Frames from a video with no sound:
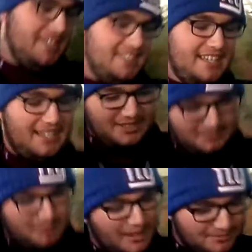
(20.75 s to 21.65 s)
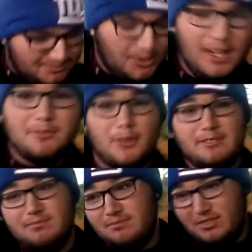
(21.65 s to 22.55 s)
and it's been quite a week,
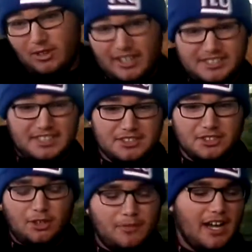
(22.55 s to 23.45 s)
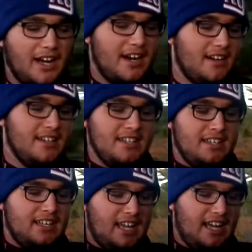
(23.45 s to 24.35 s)
quite a season so far.
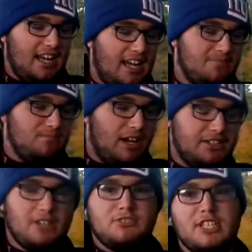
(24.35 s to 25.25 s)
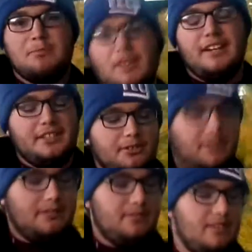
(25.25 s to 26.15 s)
I'll jump right into it.
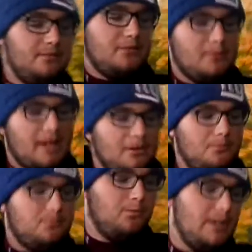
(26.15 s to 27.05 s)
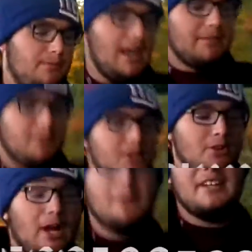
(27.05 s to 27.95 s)
For my Week 5 review, I went